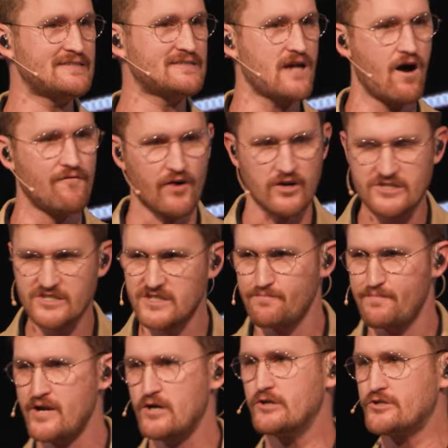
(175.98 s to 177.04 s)
of our
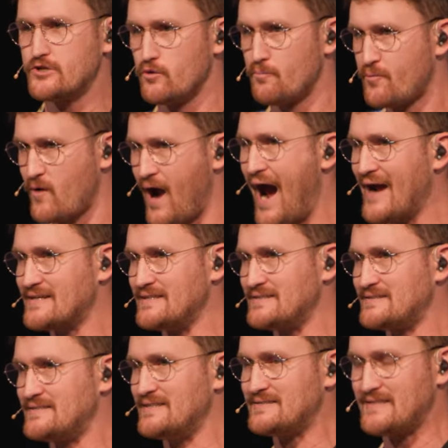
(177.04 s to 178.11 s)
spiritual
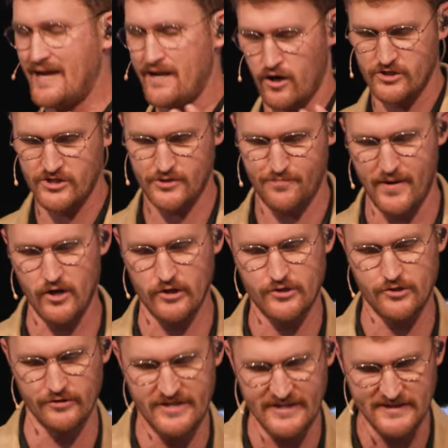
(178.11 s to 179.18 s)
practices and our spiritual
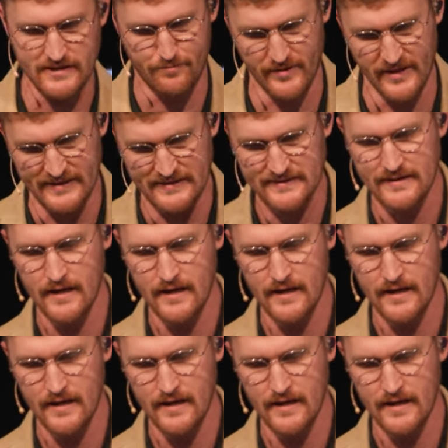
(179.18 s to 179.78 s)
disciplines.